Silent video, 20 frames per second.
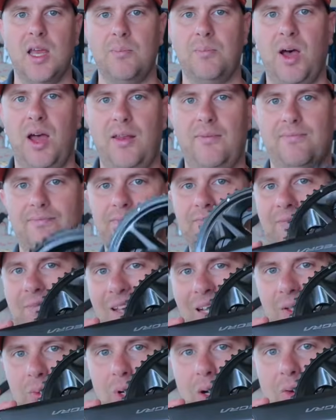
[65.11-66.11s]
but
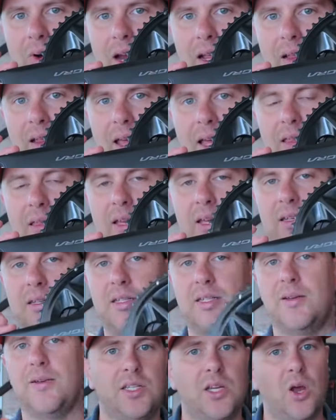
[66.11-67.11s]
that's what crank length
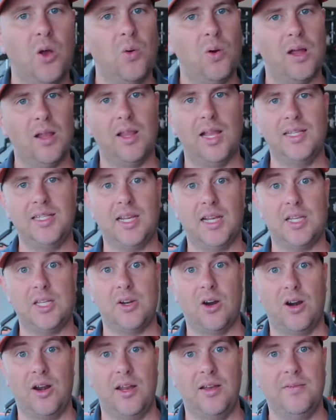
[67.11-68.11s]
is. So let's get
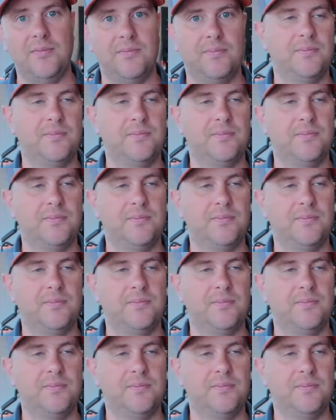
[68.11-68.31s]
started.